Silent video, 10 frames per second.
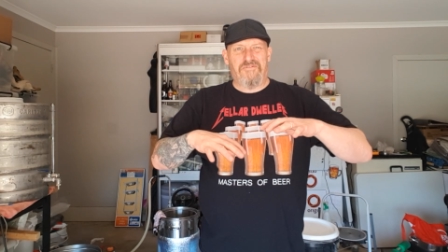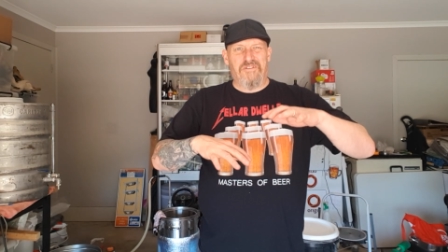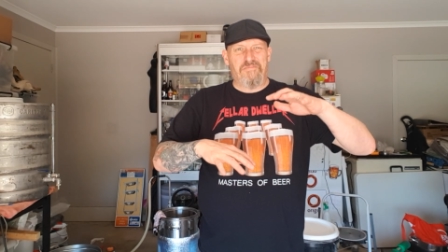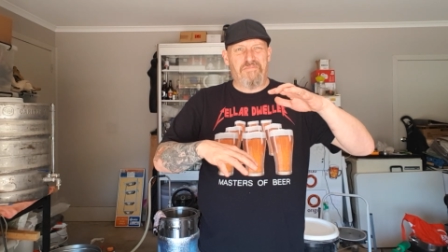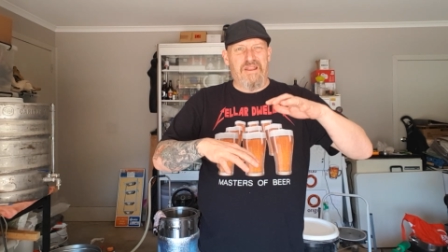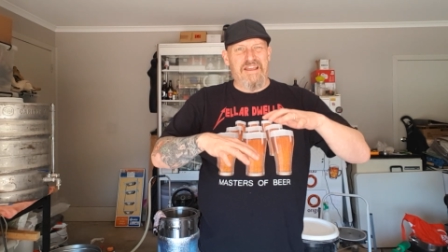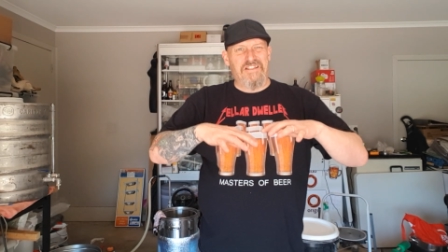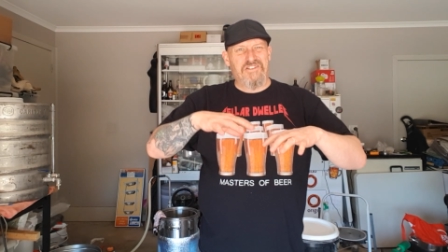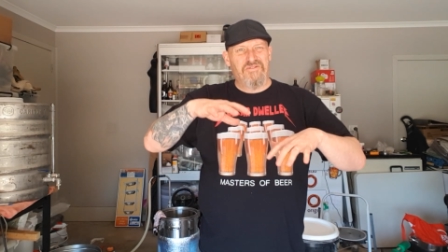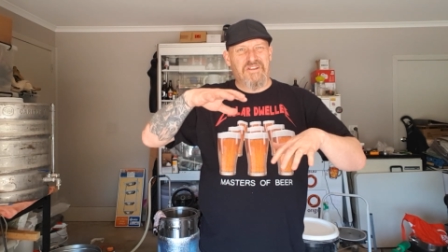if the
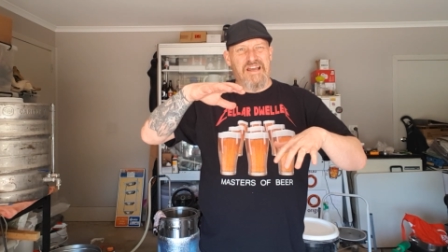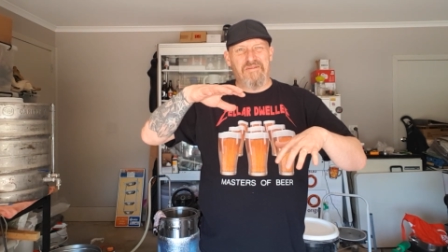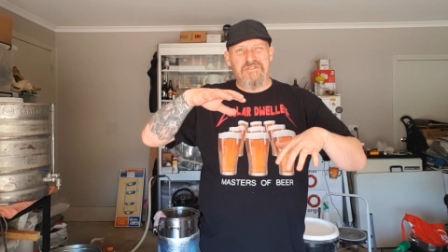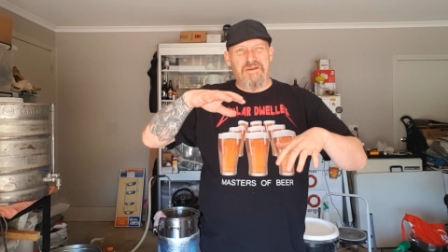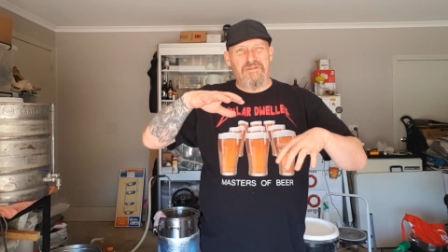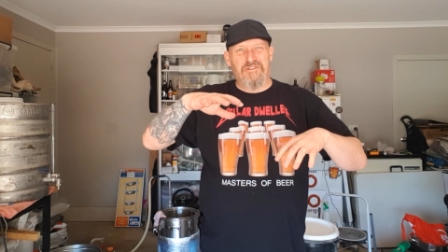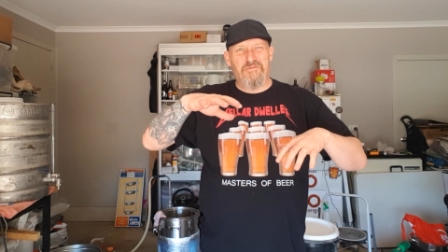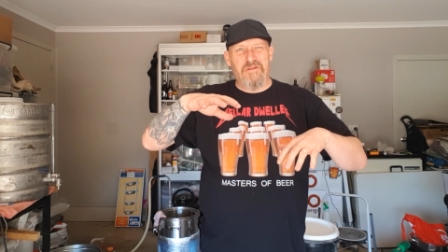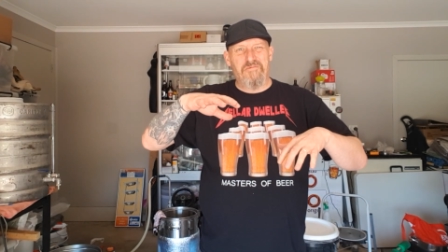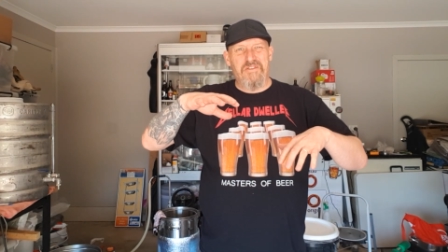plate sort of comes up a little
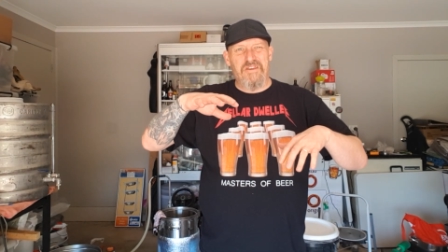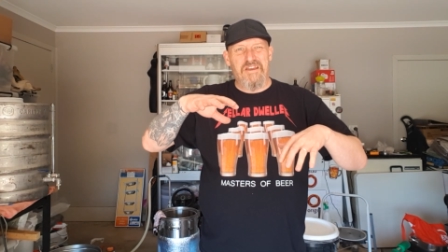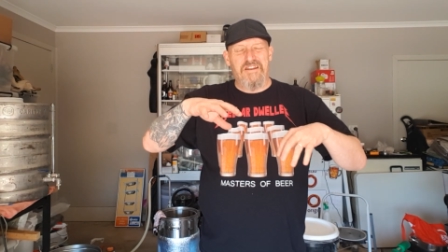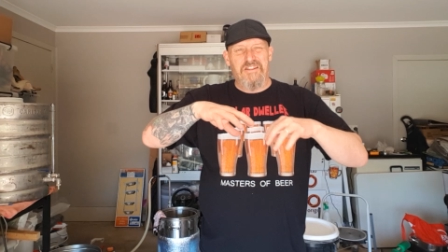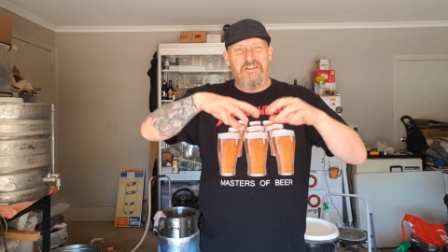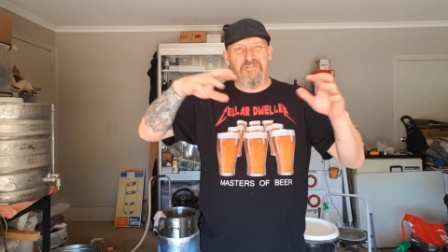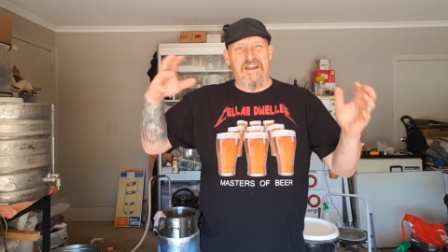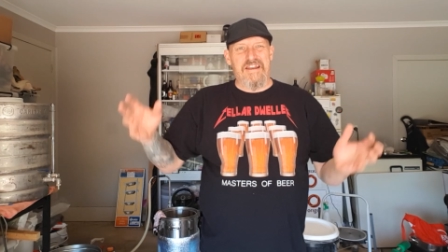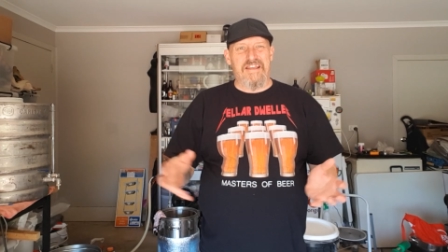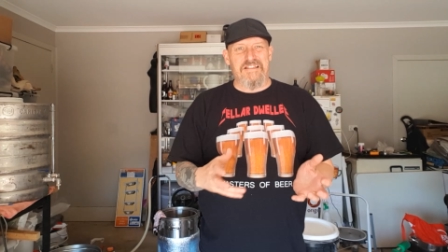bit with it and the
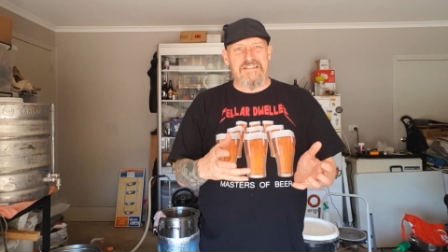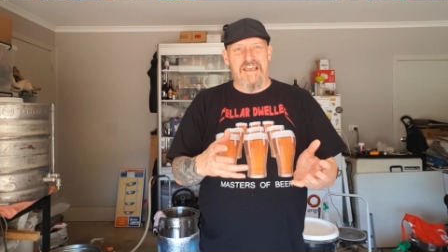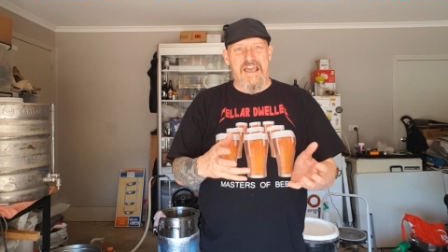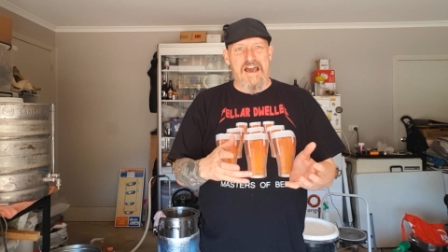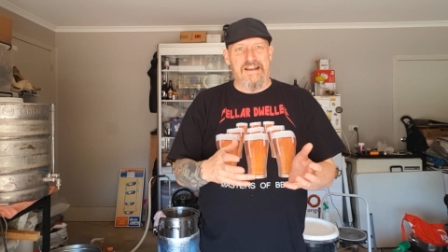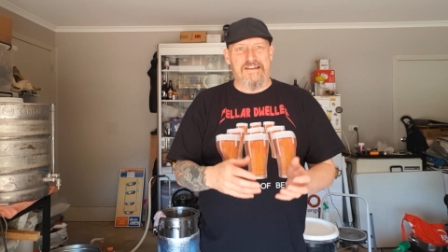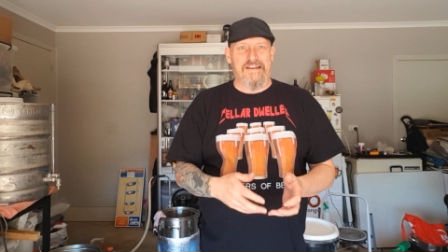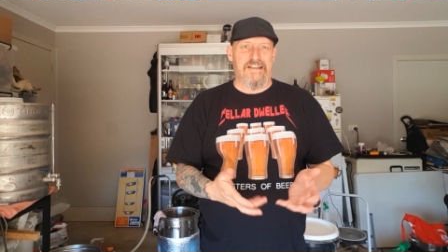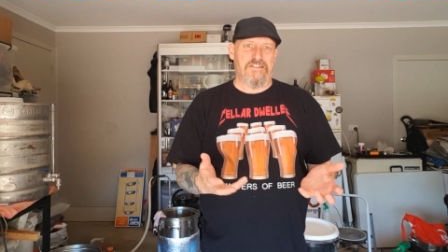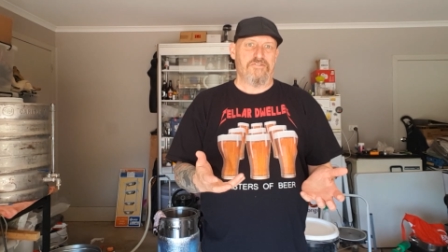grain gets out
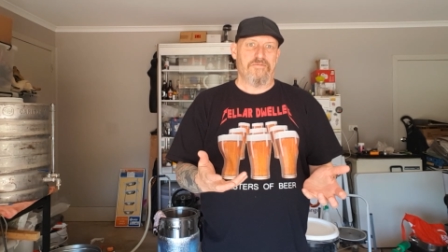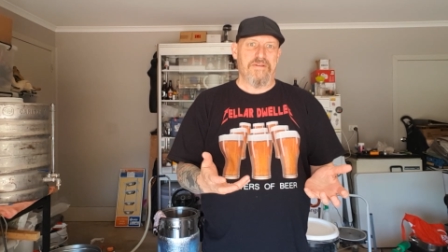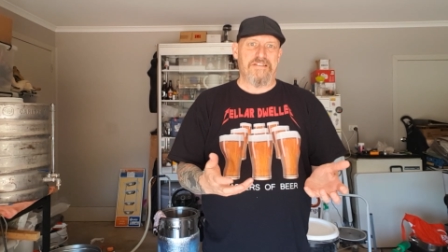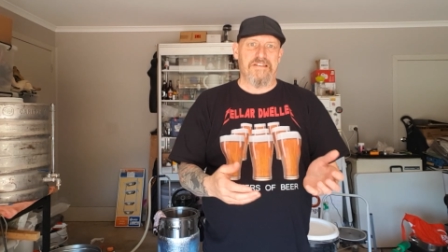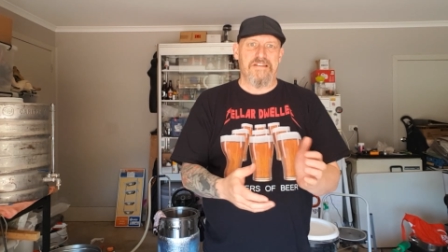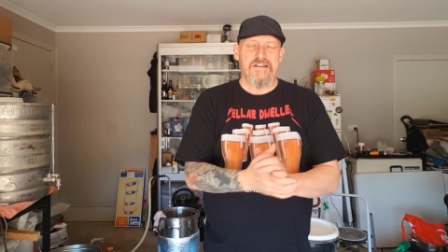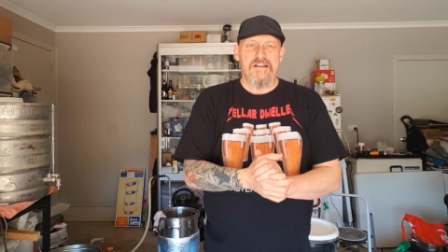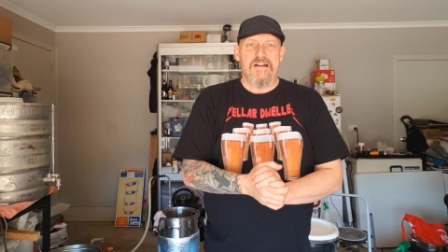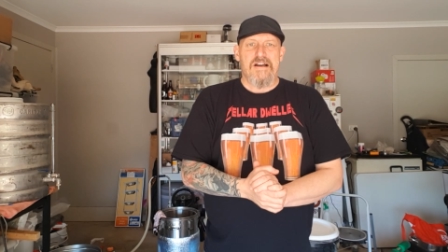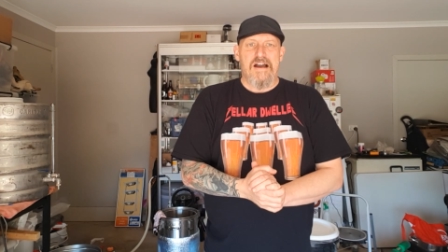and it gets all messy?
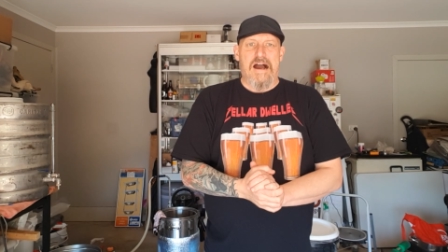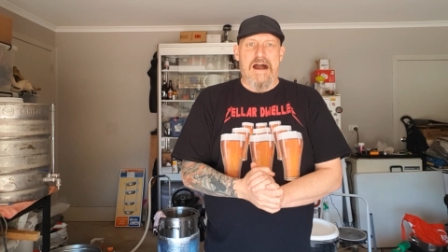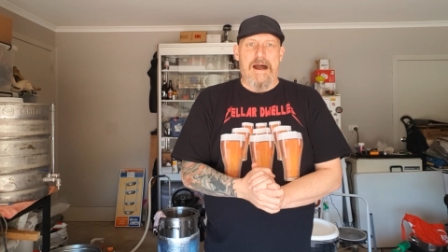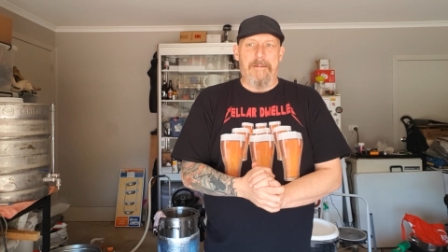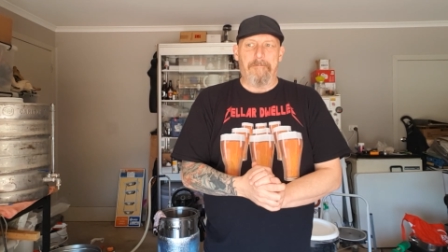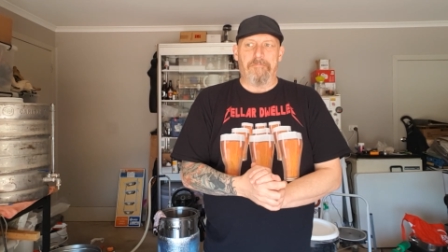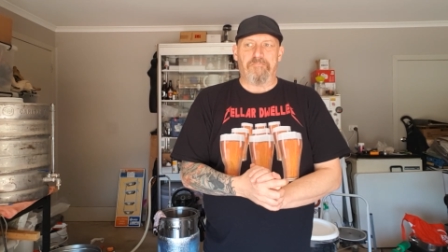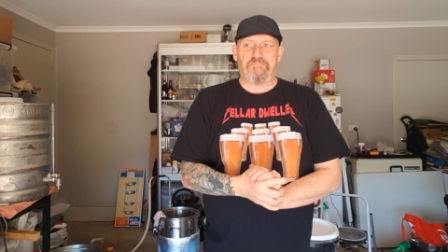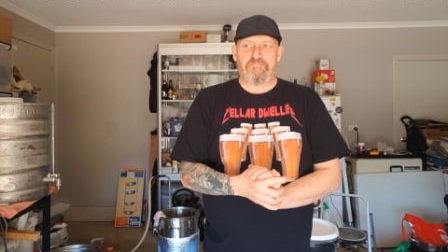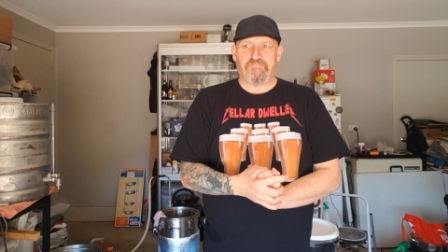
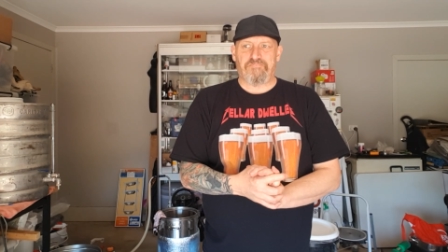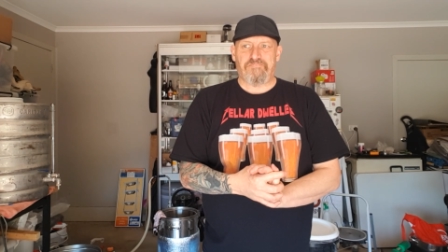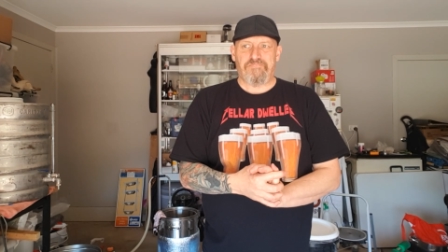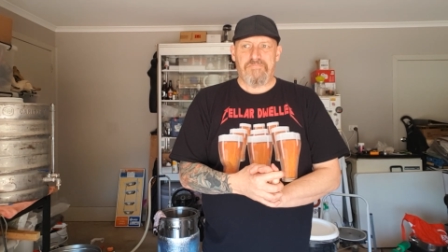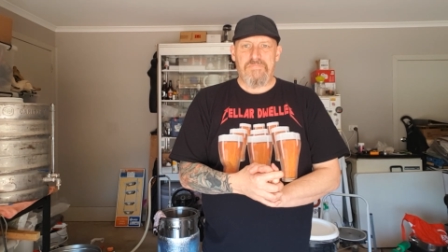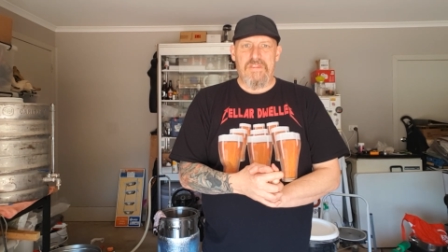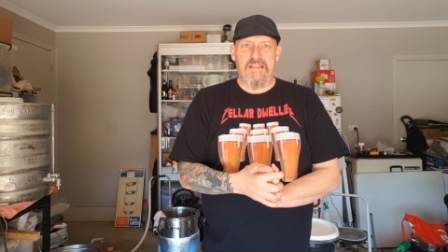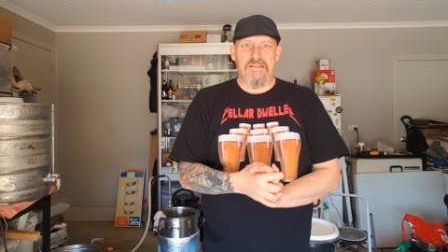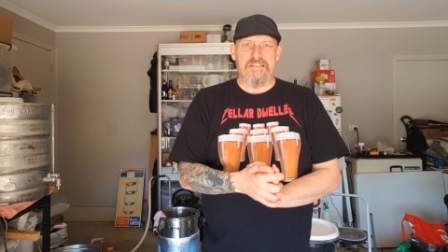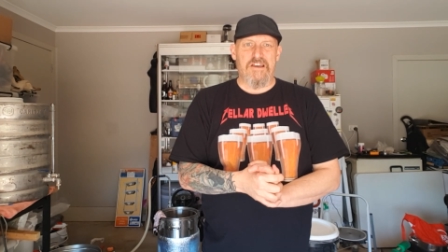
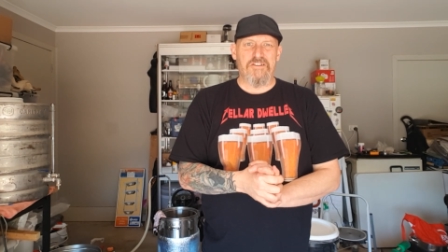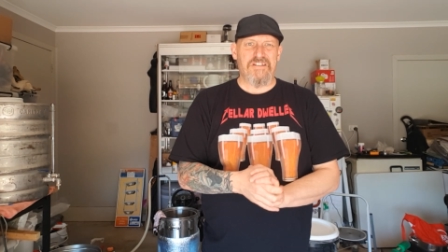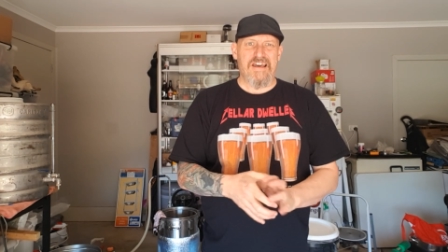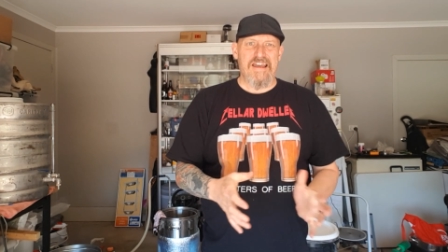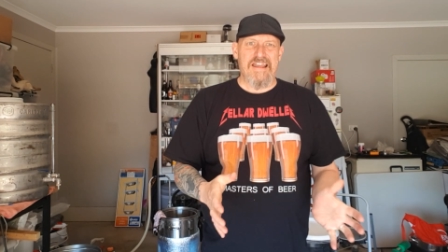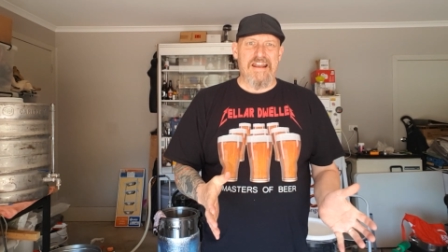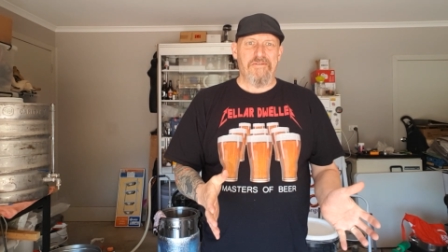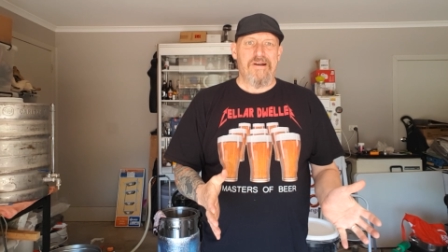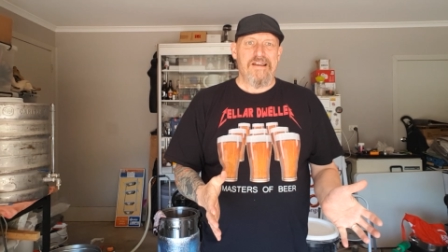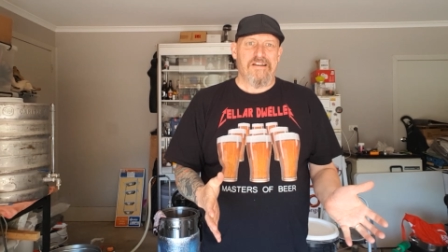So today,
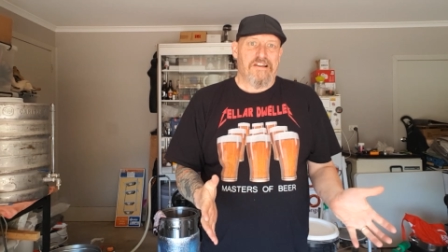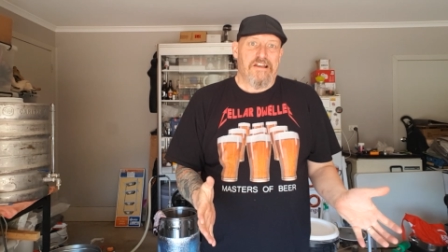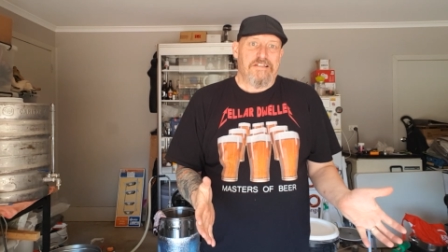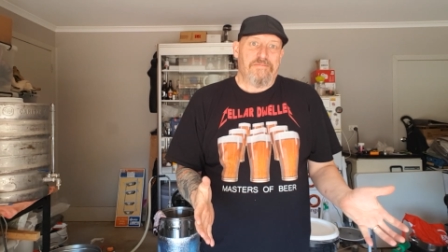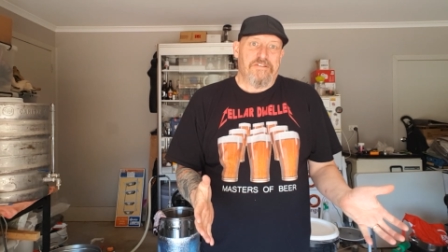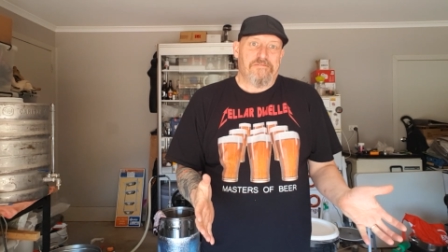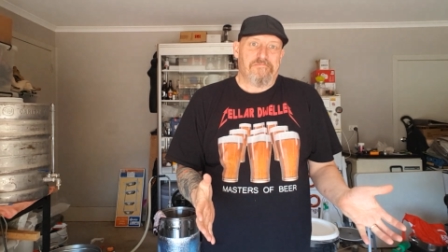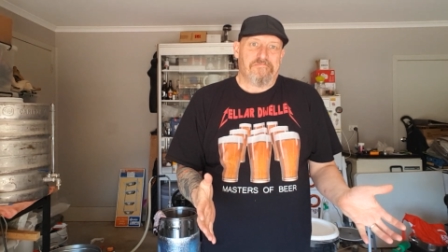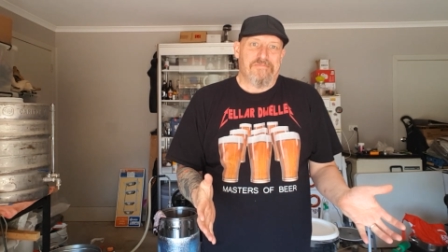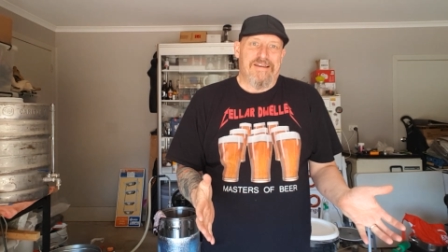anyway, I'm going to attempt
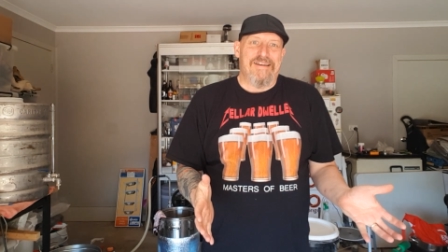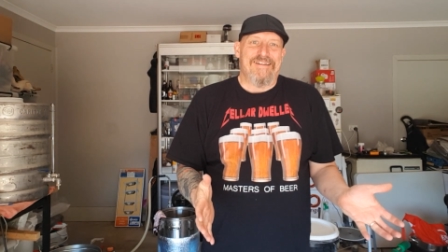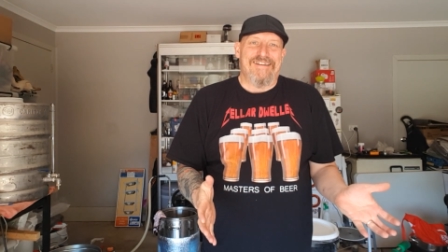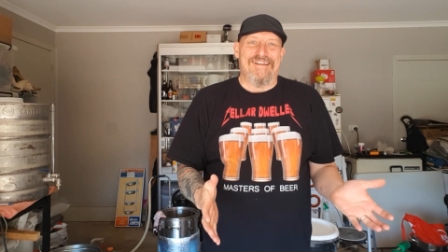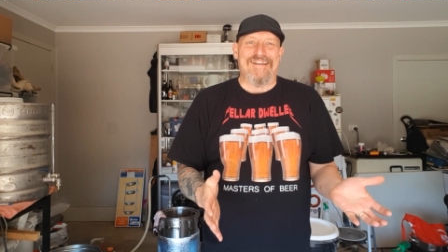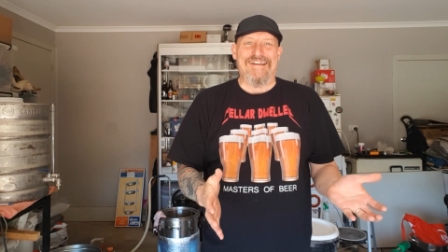it.